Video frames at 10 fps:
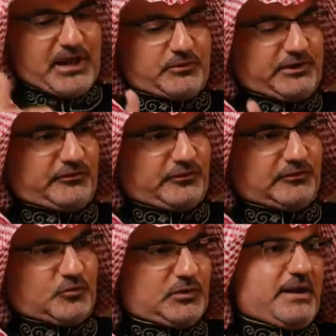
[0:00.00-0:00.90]
now
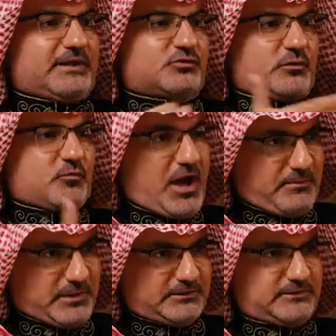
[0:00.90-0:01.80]
this will match what
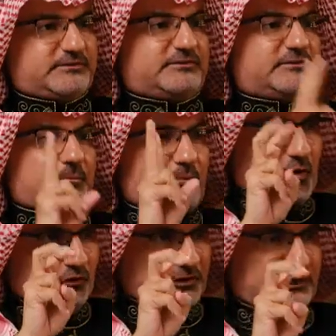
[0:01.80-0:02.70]
Muhammad
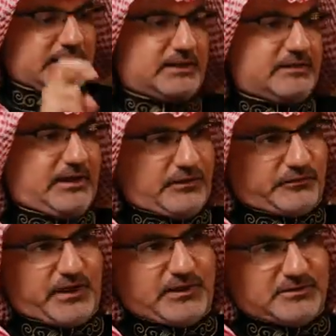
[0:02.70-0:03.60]
supposedly
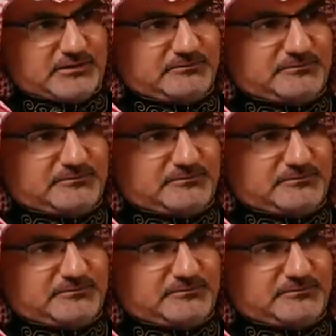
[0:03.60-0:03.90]
have said.